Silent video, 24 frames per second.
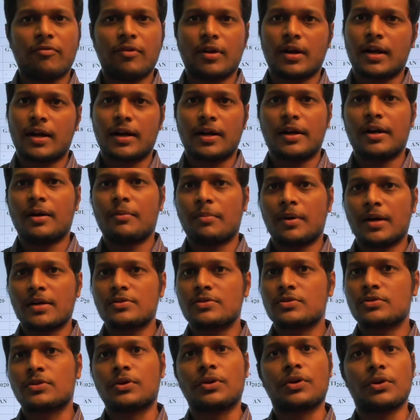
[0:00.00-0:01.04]
for 100
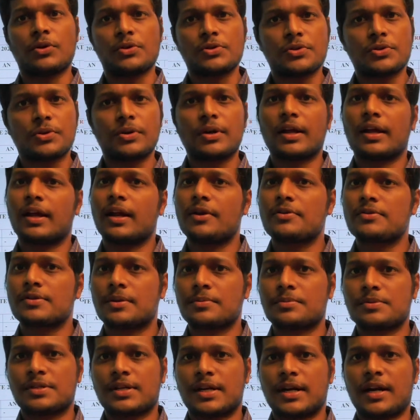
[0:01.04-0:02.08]
marks so you should derive
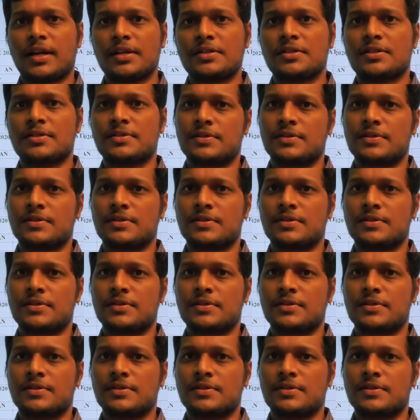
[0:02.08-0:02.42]
some strategy